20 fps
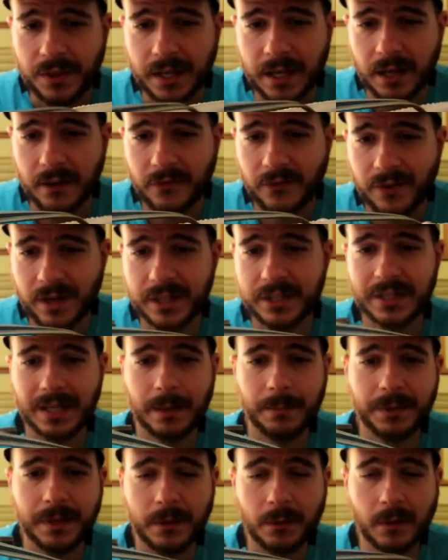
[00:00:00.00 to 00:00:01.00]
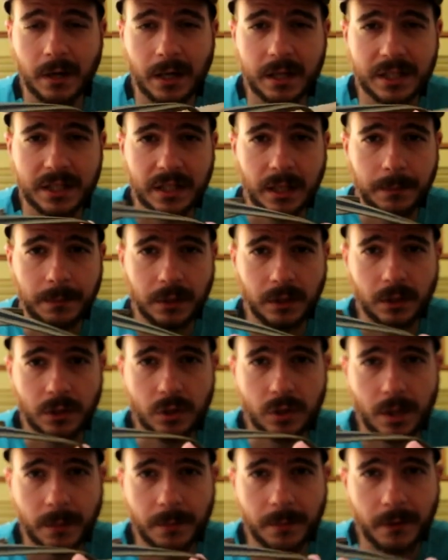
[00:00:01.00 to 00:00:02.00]
think I felt something when I stepped into
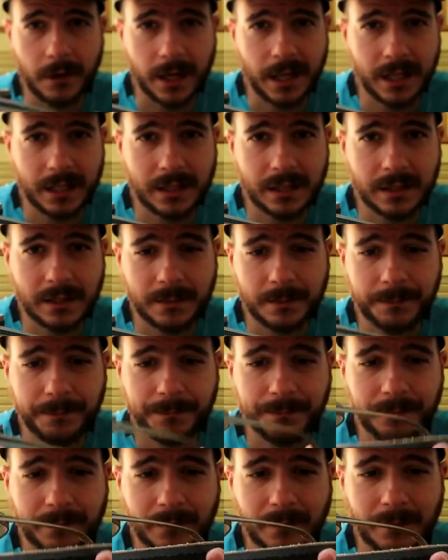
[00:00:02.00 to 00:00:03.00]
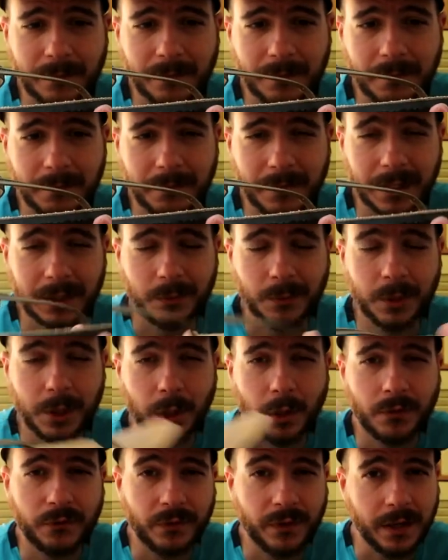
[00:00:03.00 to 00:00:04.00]
some grass, but we
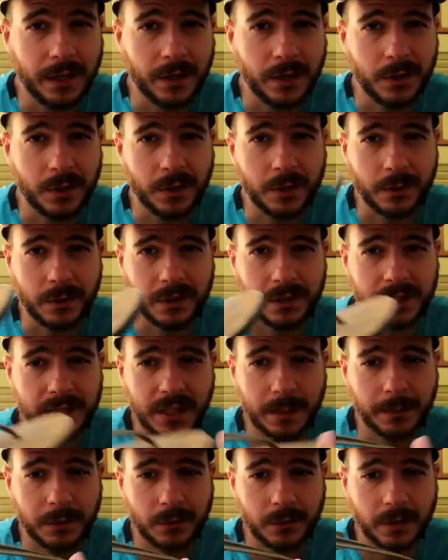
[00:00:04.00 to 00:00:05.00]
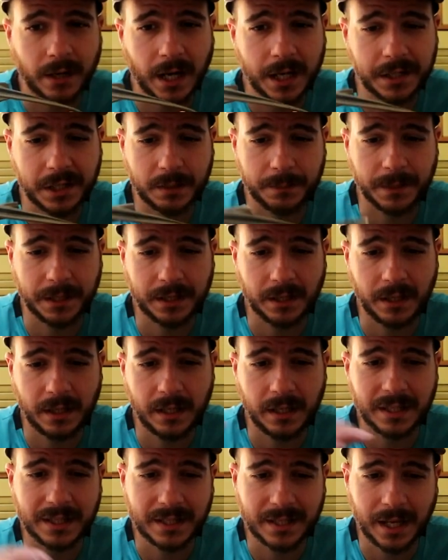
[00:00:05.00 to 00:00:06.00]
all feel good when we step into grass,
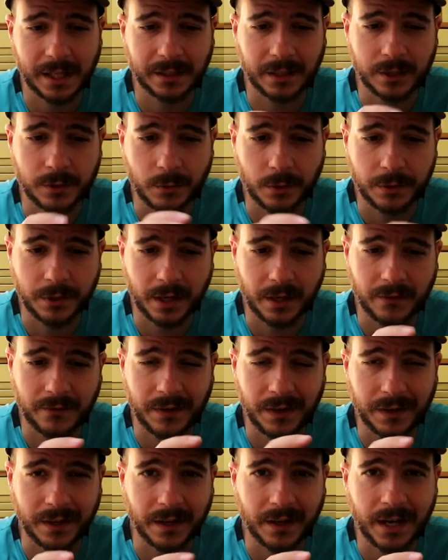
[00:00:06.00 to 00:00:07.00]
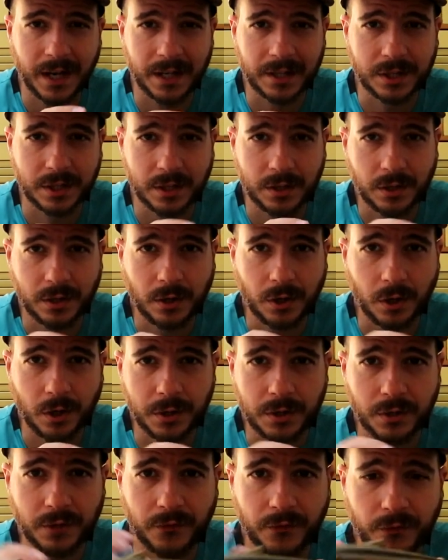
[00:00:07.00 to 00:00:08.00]
especially in sandals where you can feel the grass on
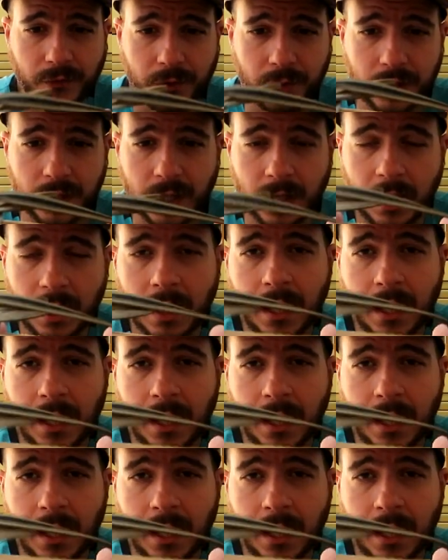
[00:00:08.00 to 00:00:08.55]
your foot.